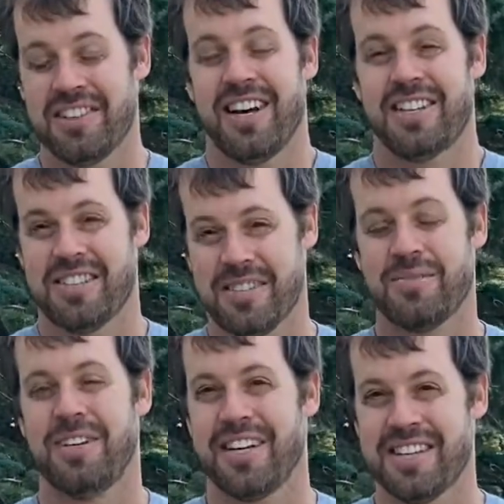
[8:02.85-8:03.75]
that's
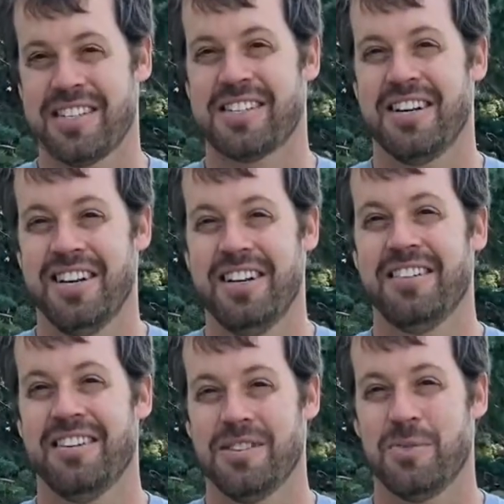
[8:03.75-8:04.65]
when it gets exciting
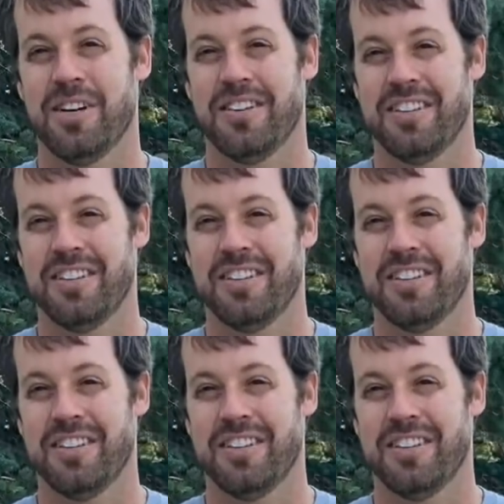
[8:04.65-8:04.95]
as well.